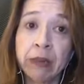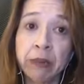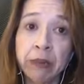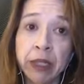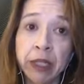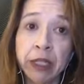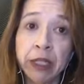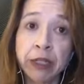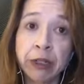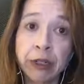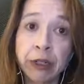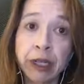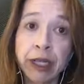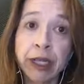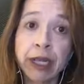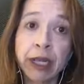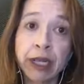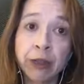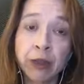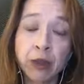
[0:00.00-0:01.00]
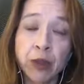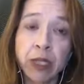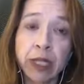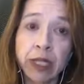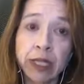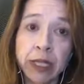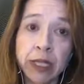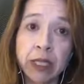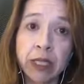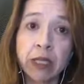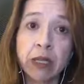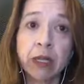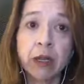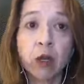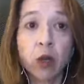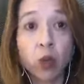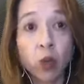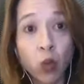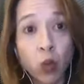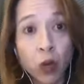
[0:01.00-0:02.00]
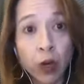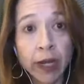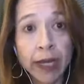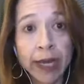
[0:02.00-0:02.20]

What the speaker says: military exercises or war